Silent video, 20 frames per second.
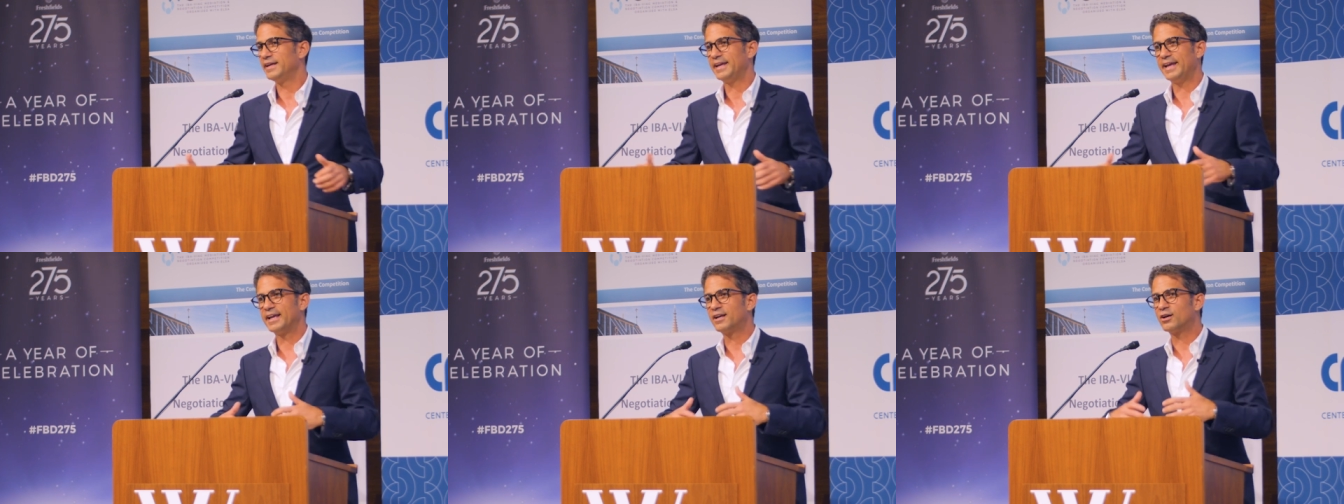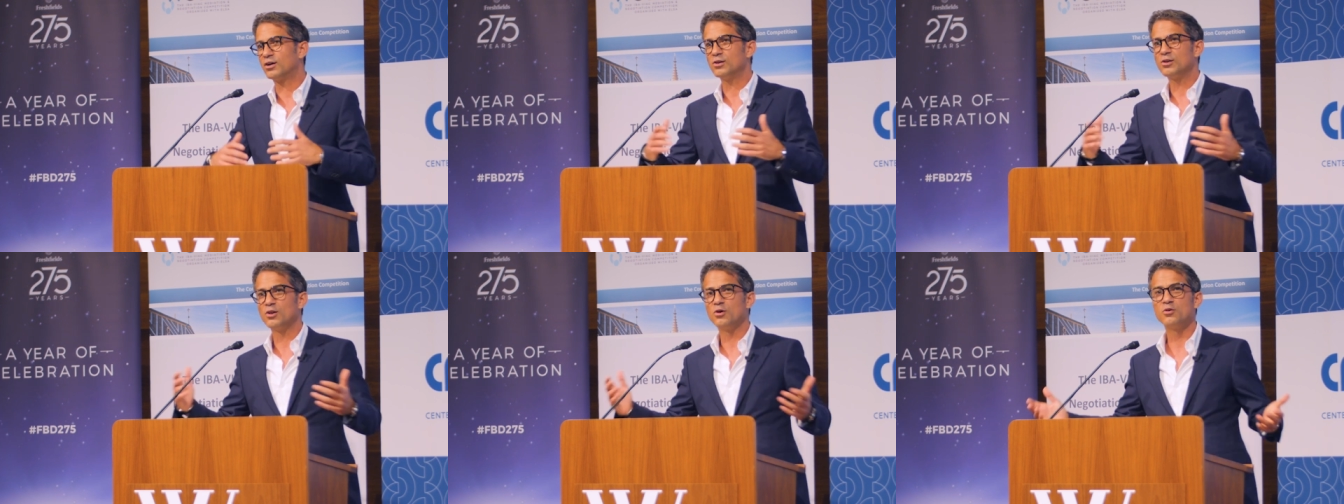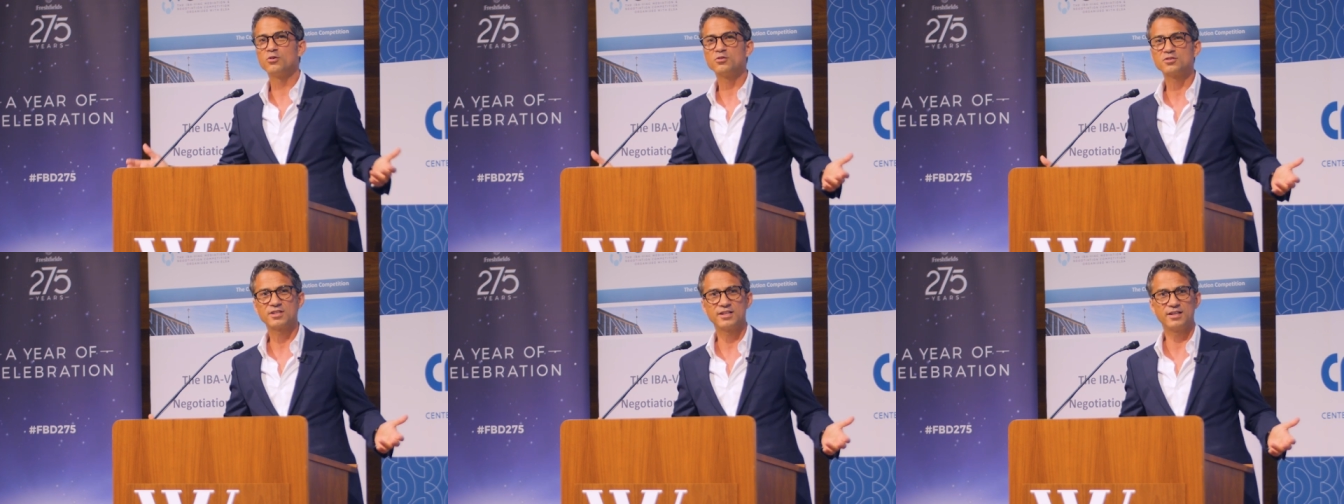a
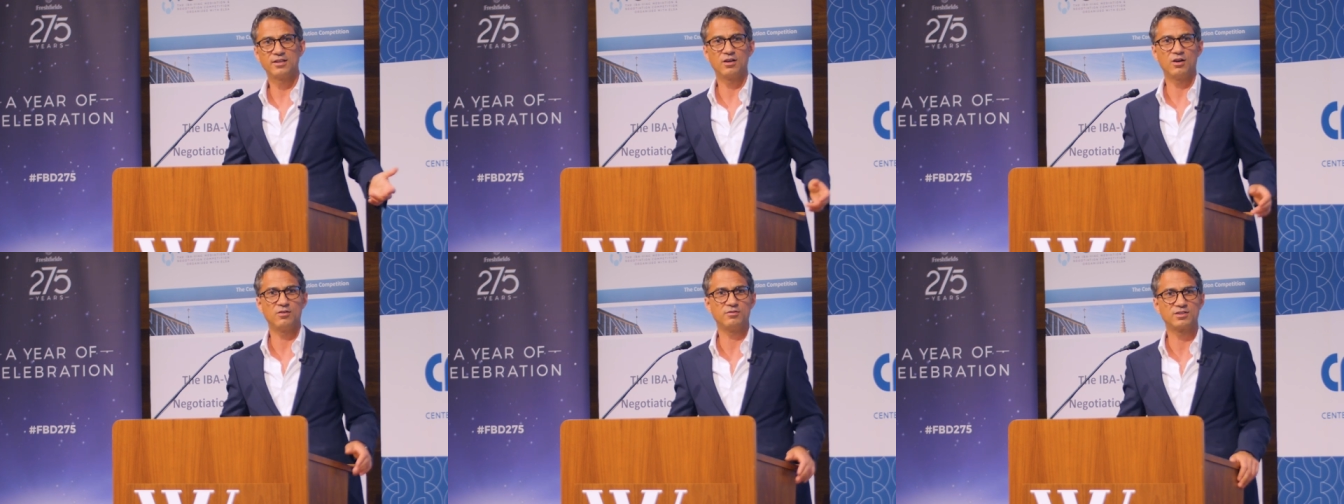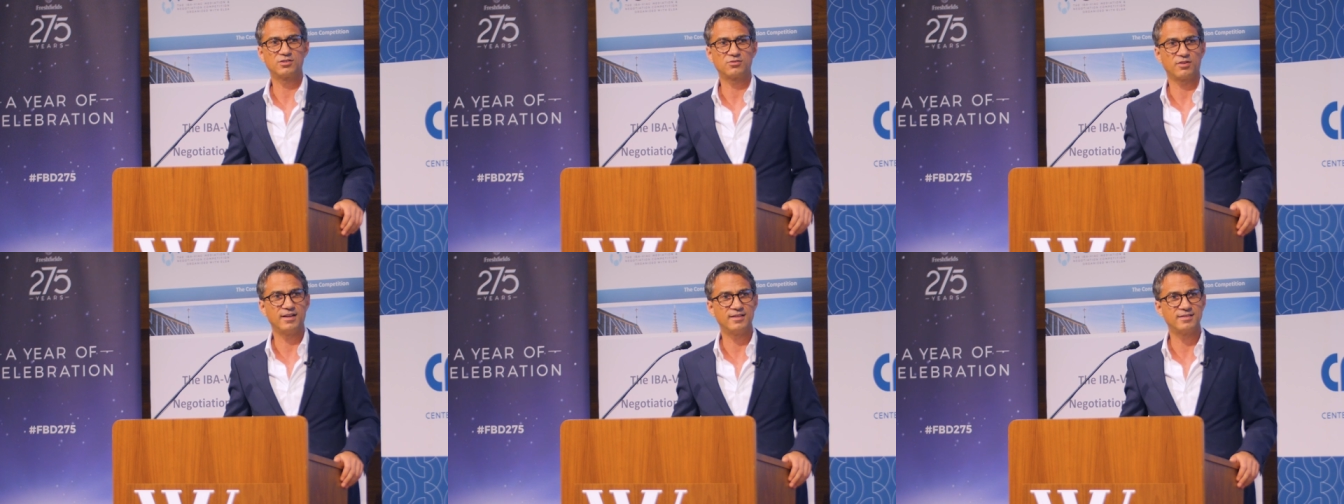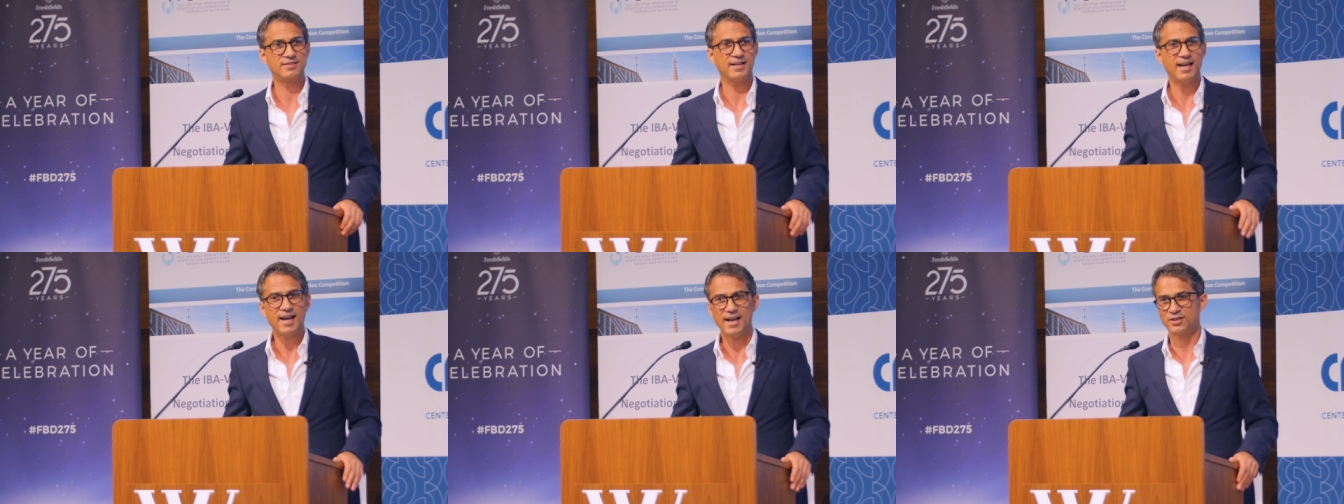closing of a
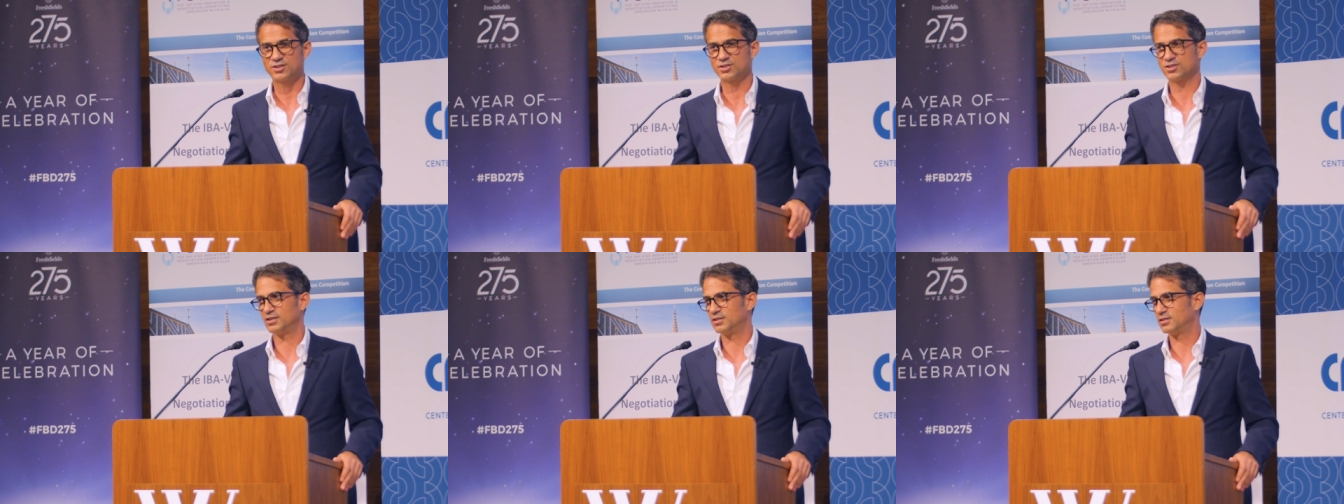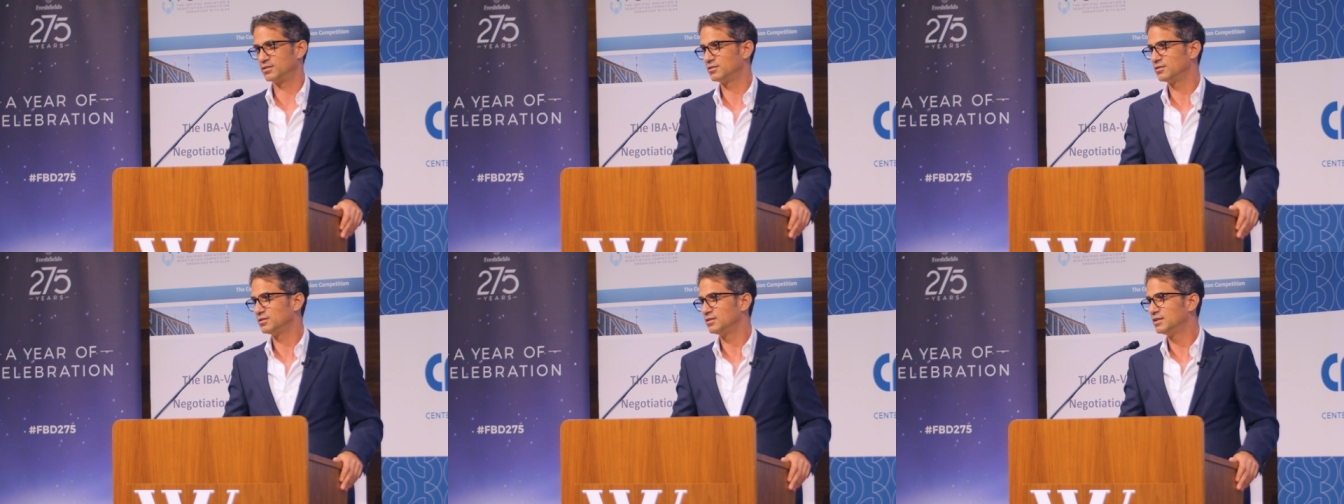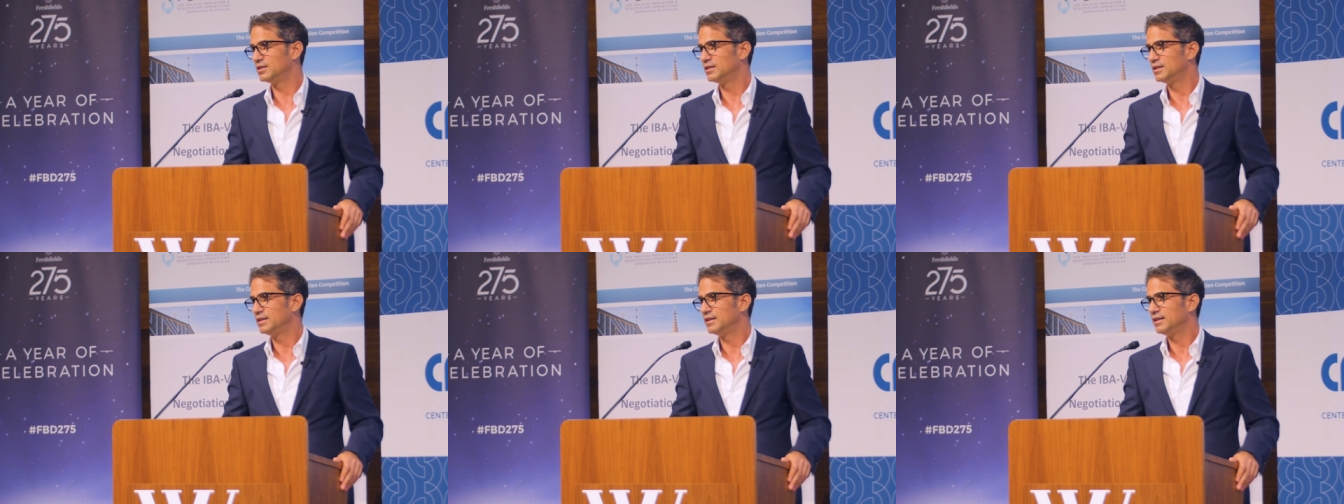transaction,
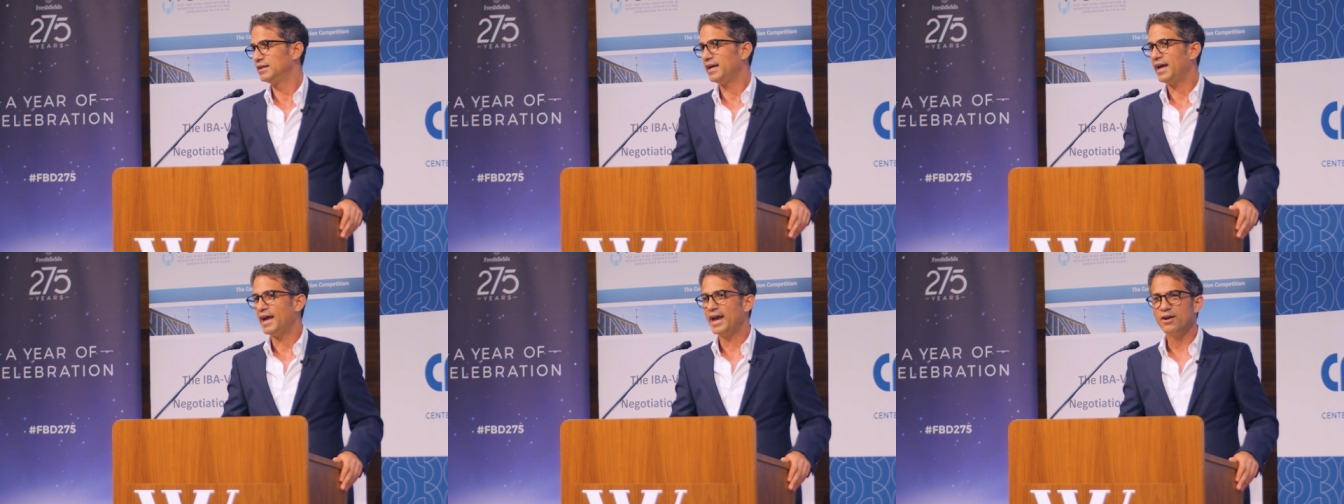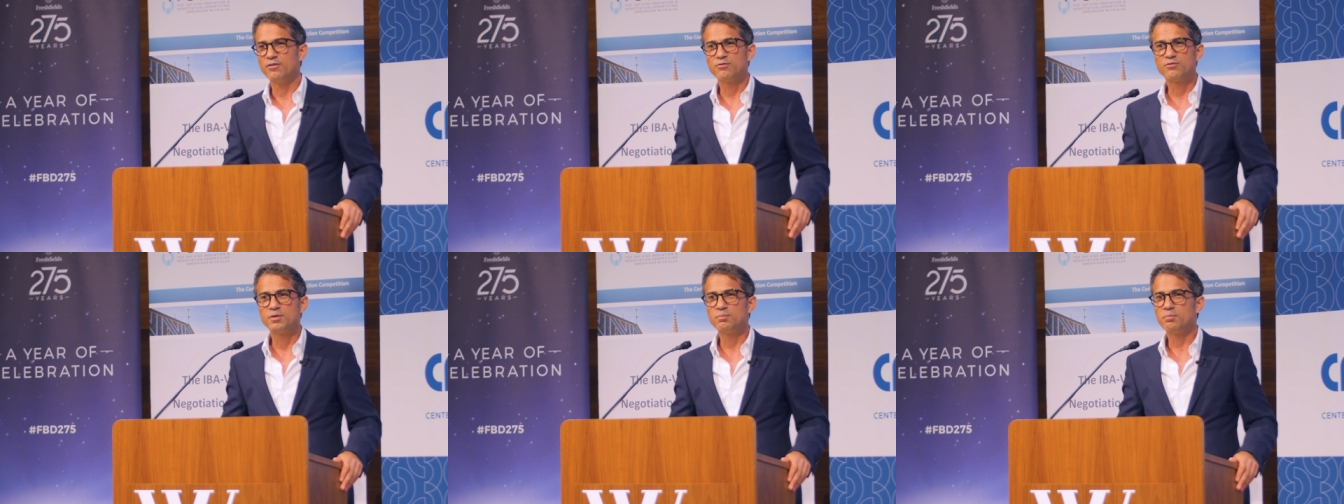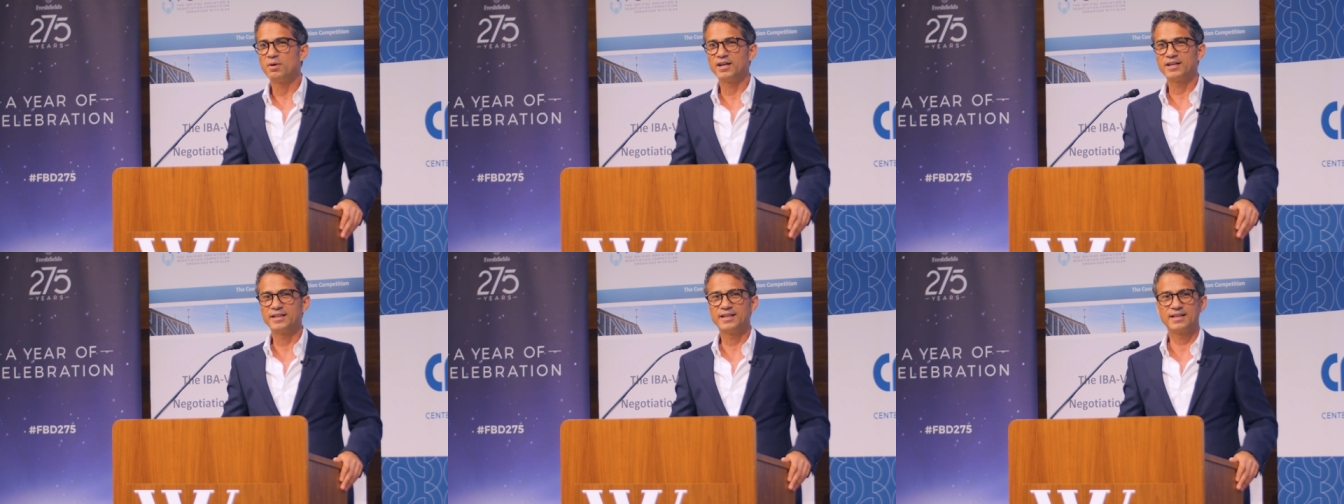
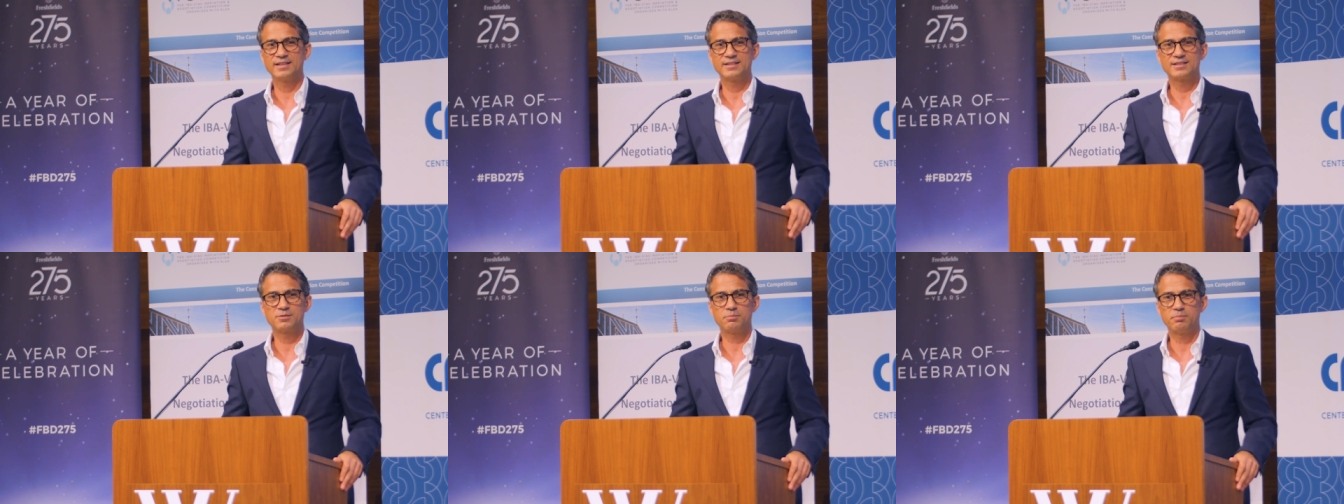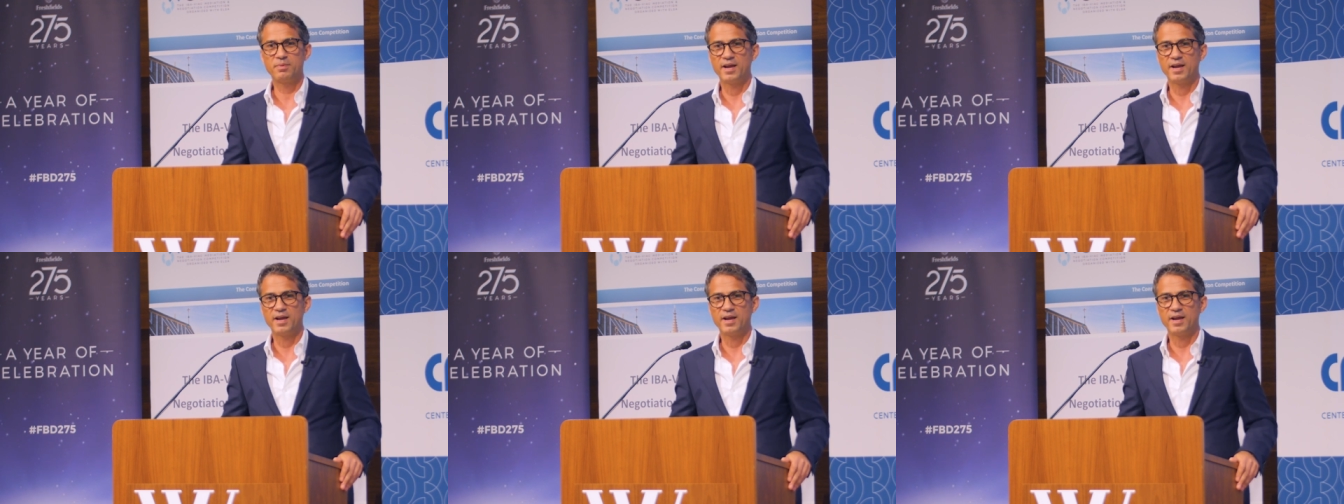everybody gets